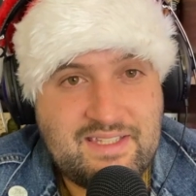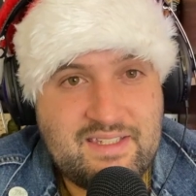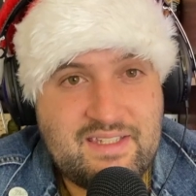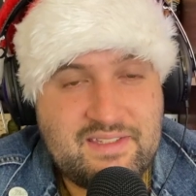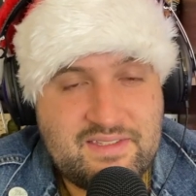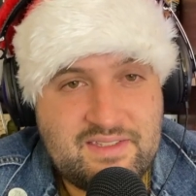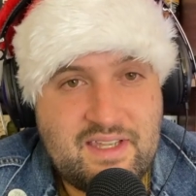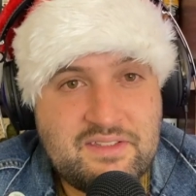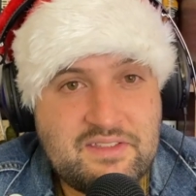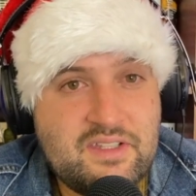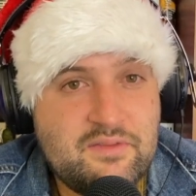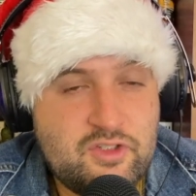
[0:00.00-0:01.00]
nastiest
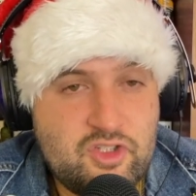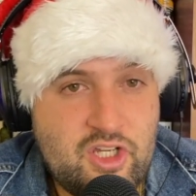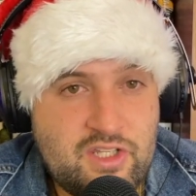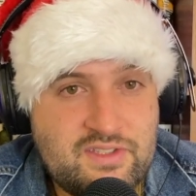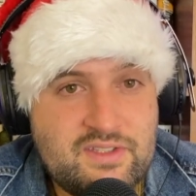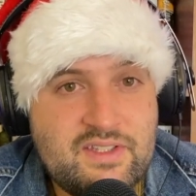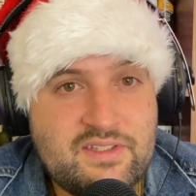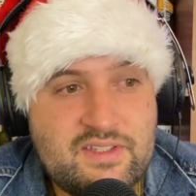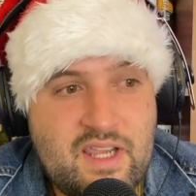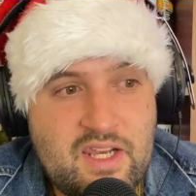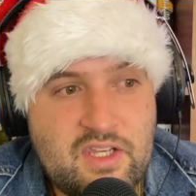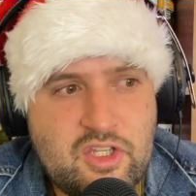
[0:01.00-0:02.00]
sense of
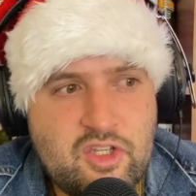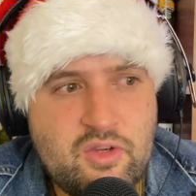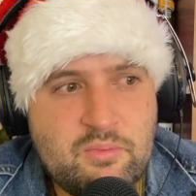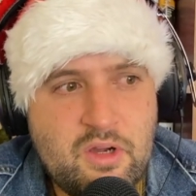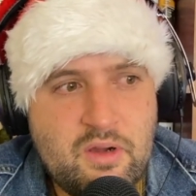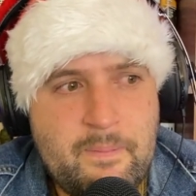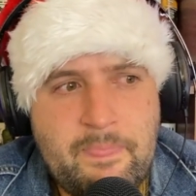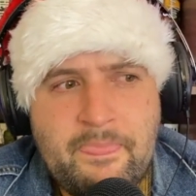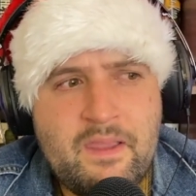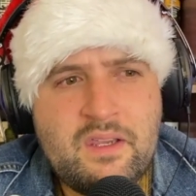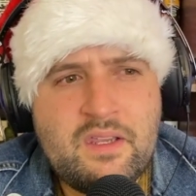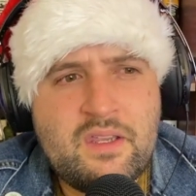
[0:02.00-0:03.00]
justice and humor.
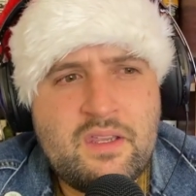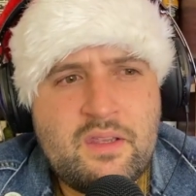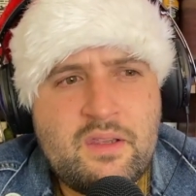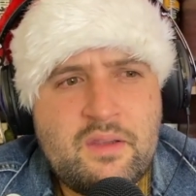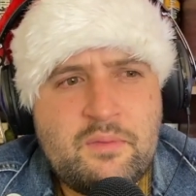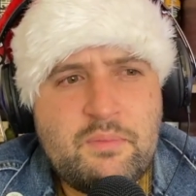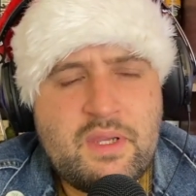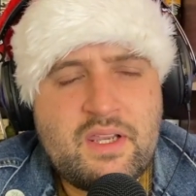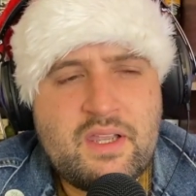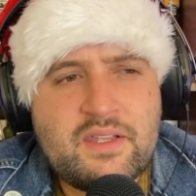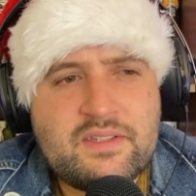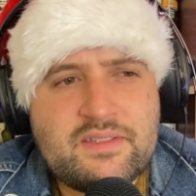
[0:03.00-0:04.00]

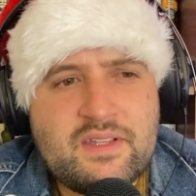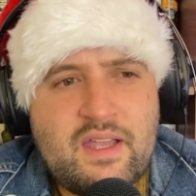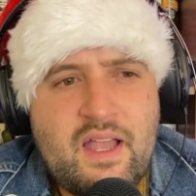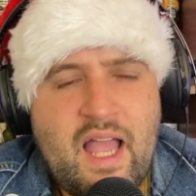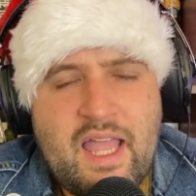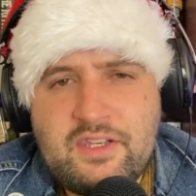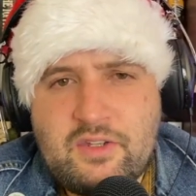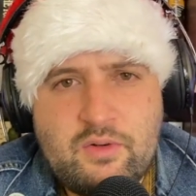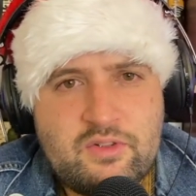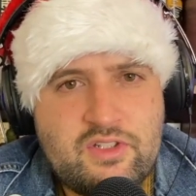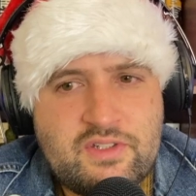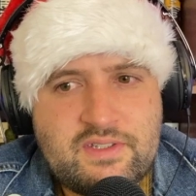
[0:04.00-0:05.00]
Because I
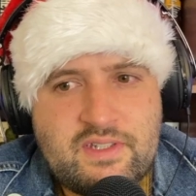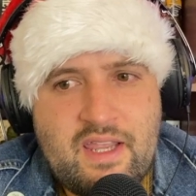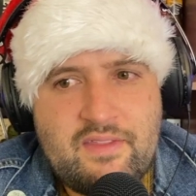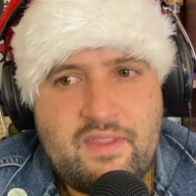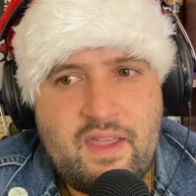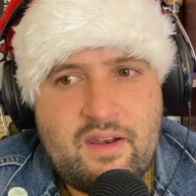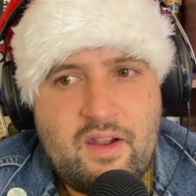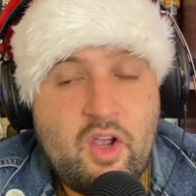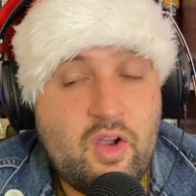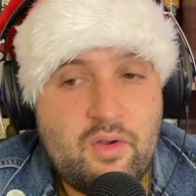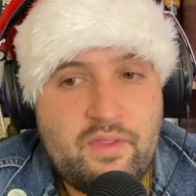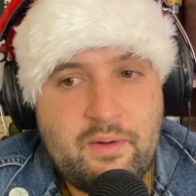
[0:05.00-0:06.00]
don't just get that,
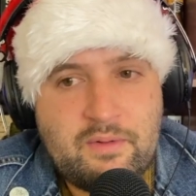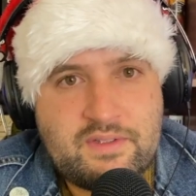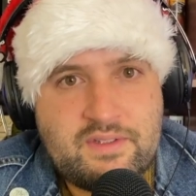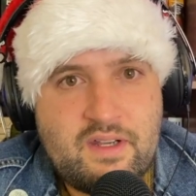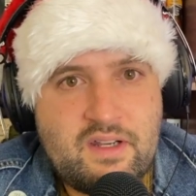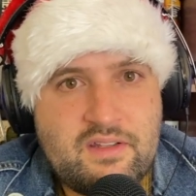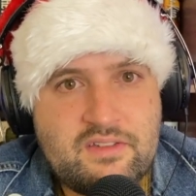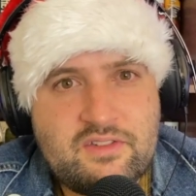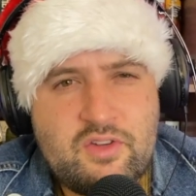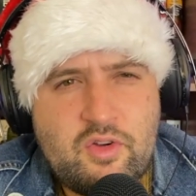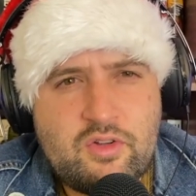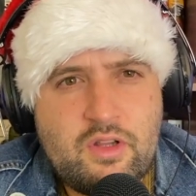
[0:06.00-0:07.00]
oh, they were stuck in a
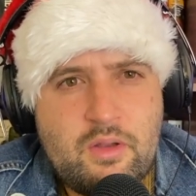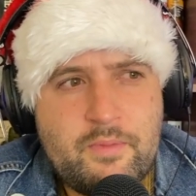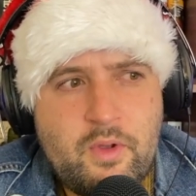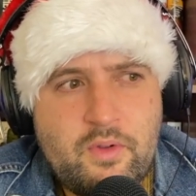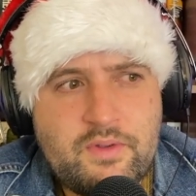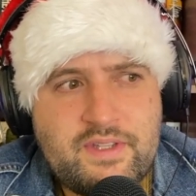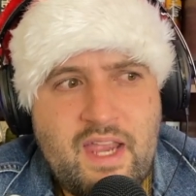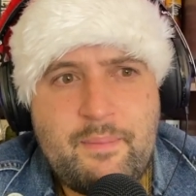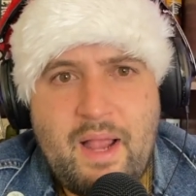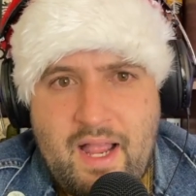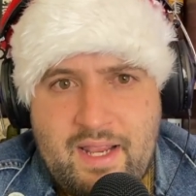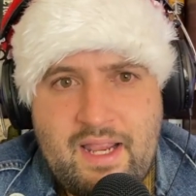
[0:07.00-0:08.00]
snow globe the whole
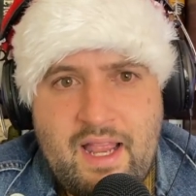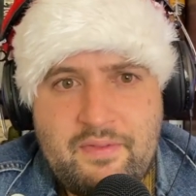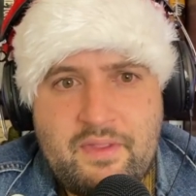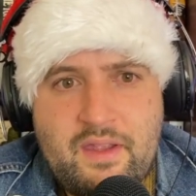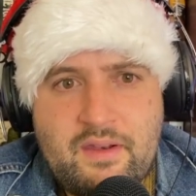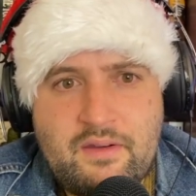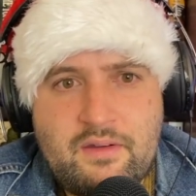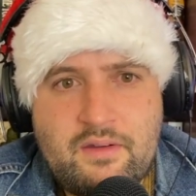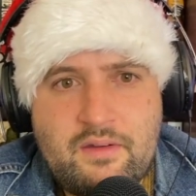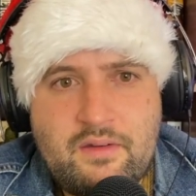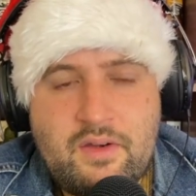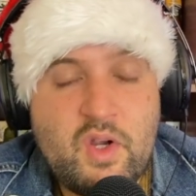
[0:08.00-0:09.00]
time. I got that,
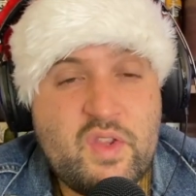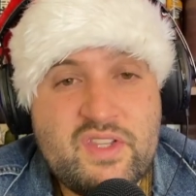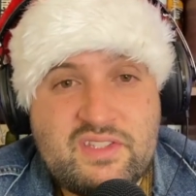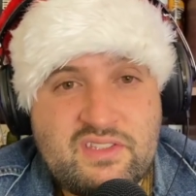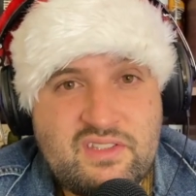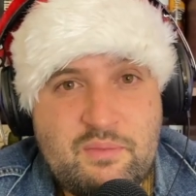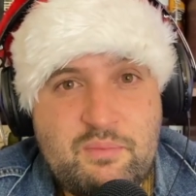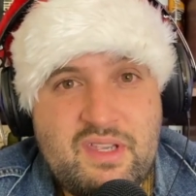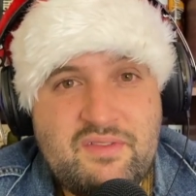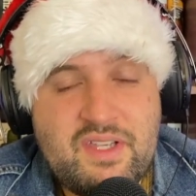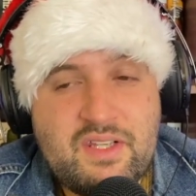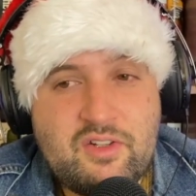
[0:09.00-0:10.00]
no, this is a
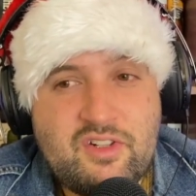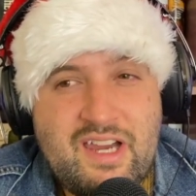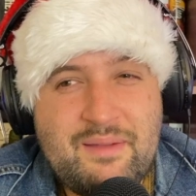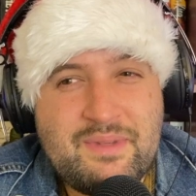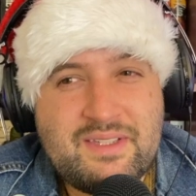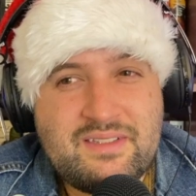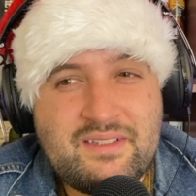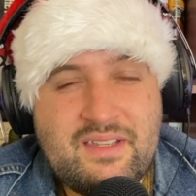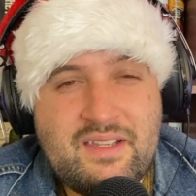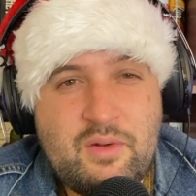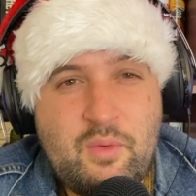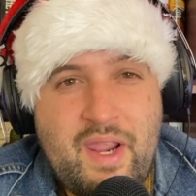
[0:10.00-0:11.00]
pivot. Krampus,
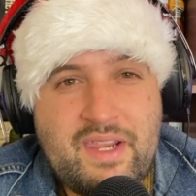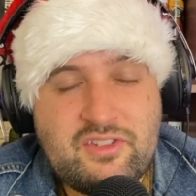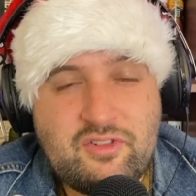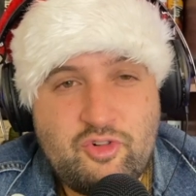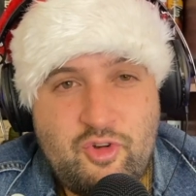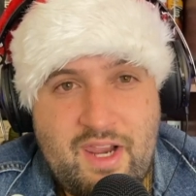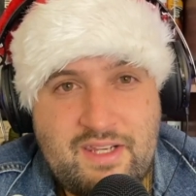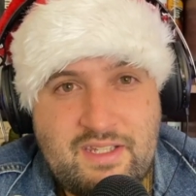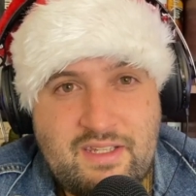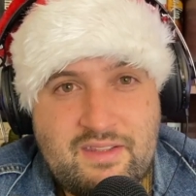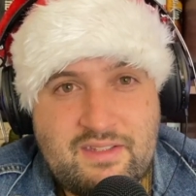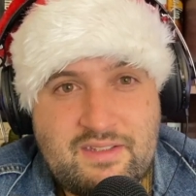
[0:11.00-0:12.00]
in a way, is
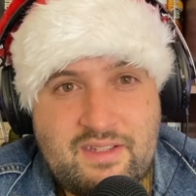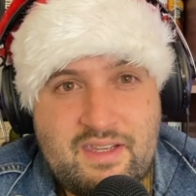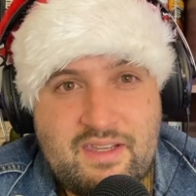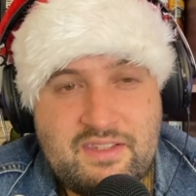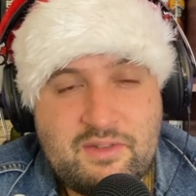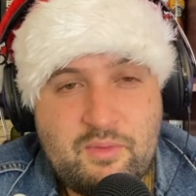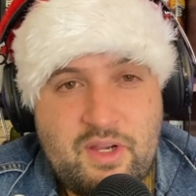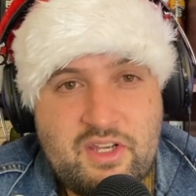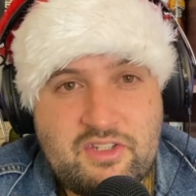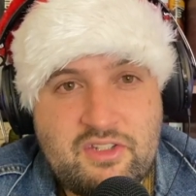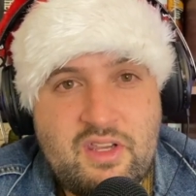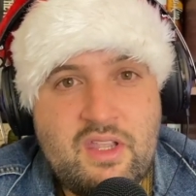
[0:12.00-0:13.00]
granting this kid's
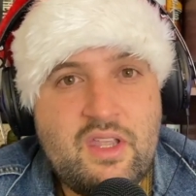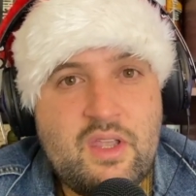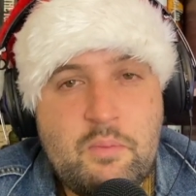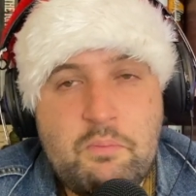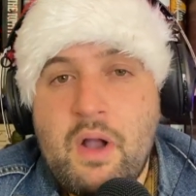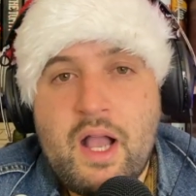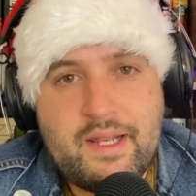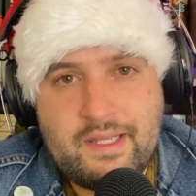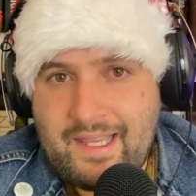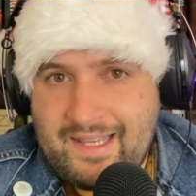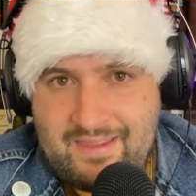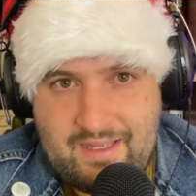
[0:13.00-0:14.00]
wish.
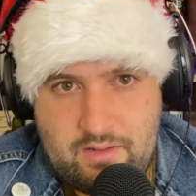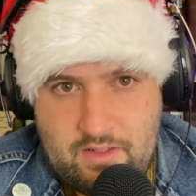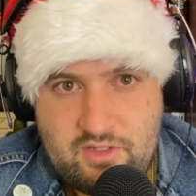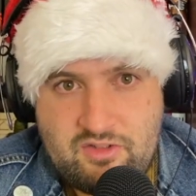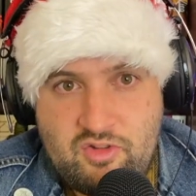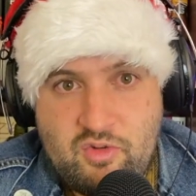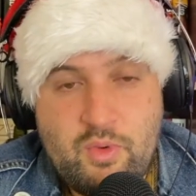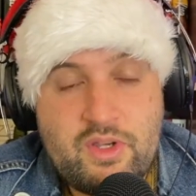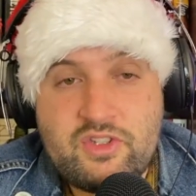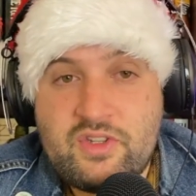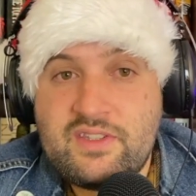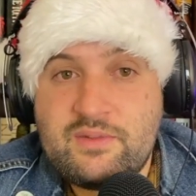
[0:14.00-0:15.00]
But like the initial
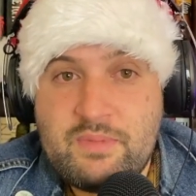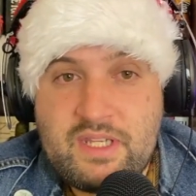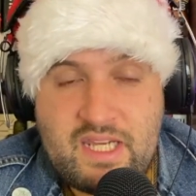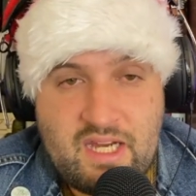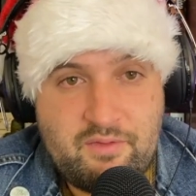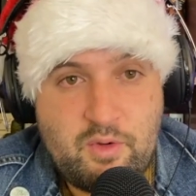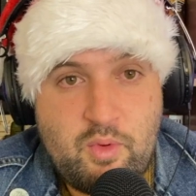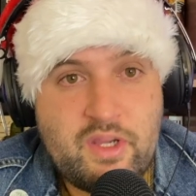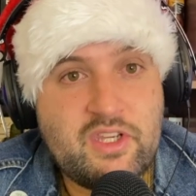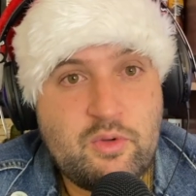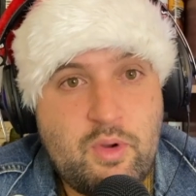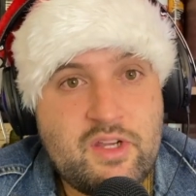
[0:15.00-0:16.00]
wish, it's be careful
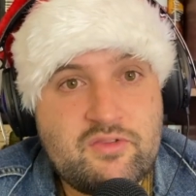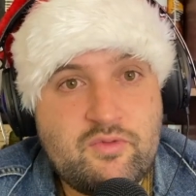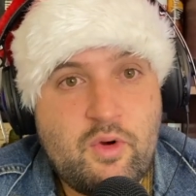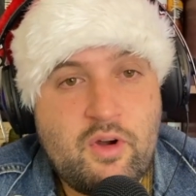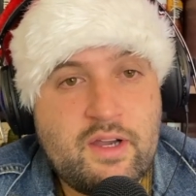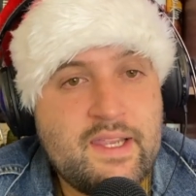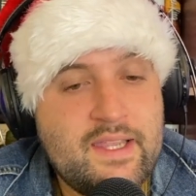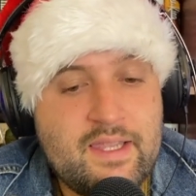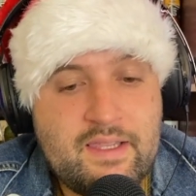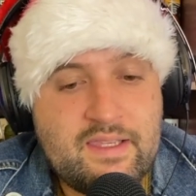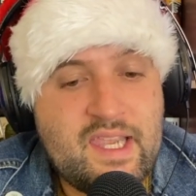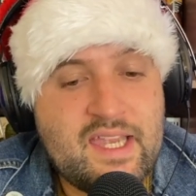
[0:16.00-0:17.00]
what you wish for.
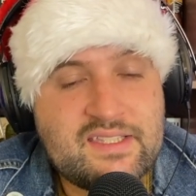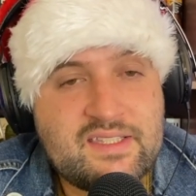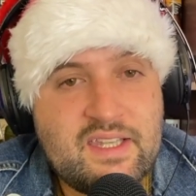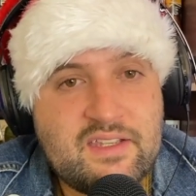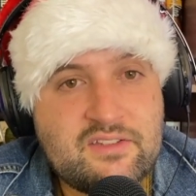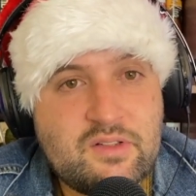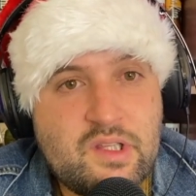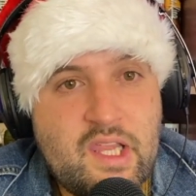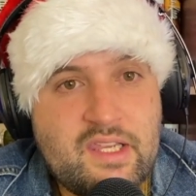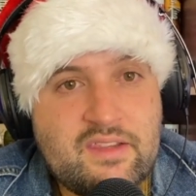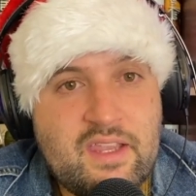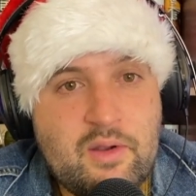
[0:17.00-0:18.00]
Yes, things are
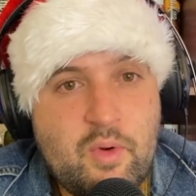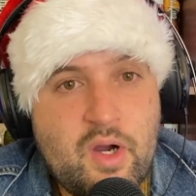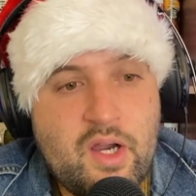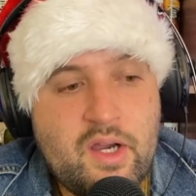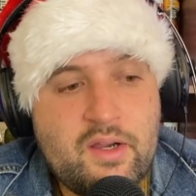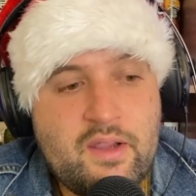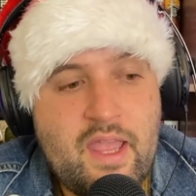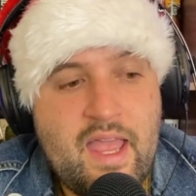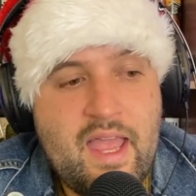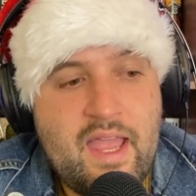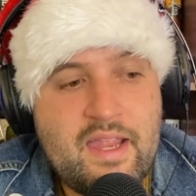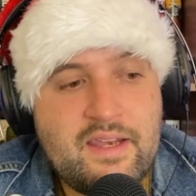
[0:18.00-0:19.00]
like they were,
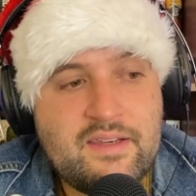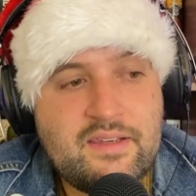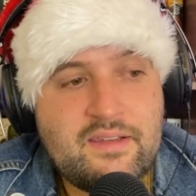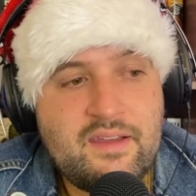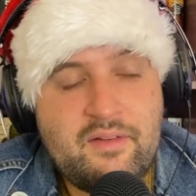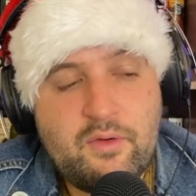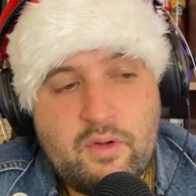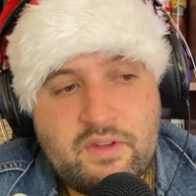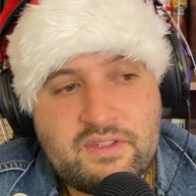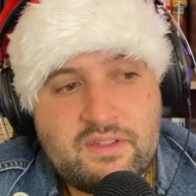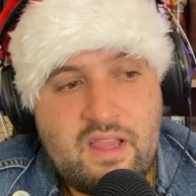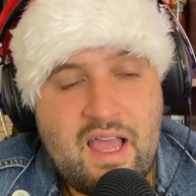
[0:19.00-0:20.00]
and
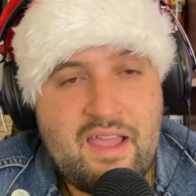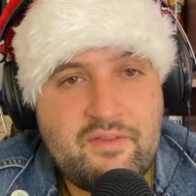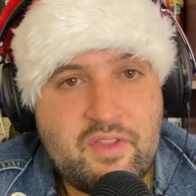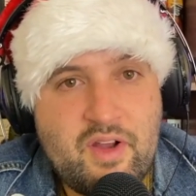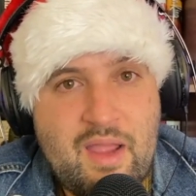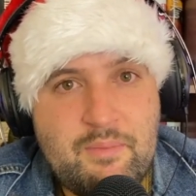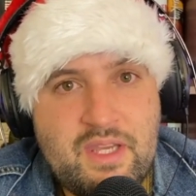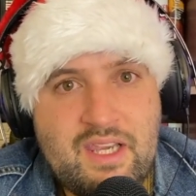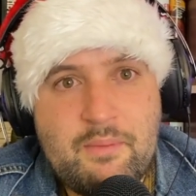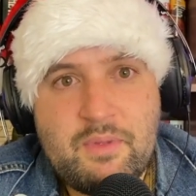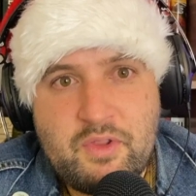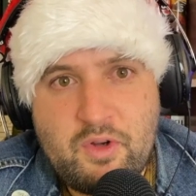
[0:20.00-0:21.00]
everyone is alive and they're happy
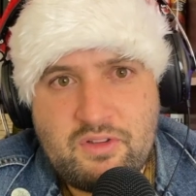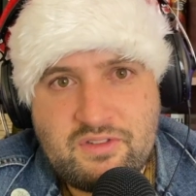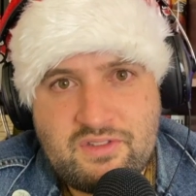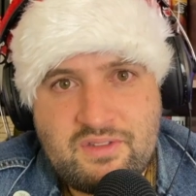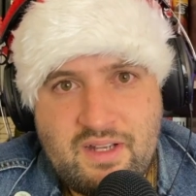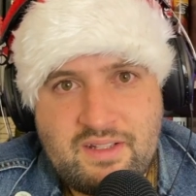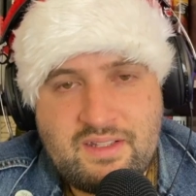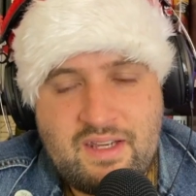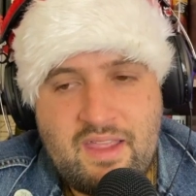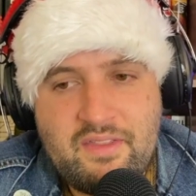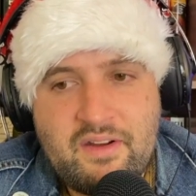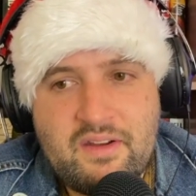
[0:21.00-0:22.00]
again, but they're all stuck
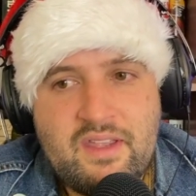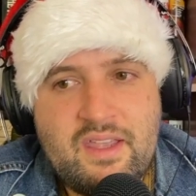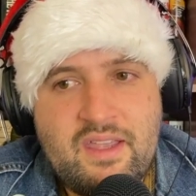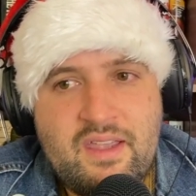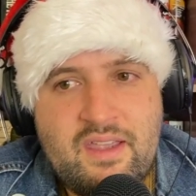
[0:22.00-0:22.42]
together.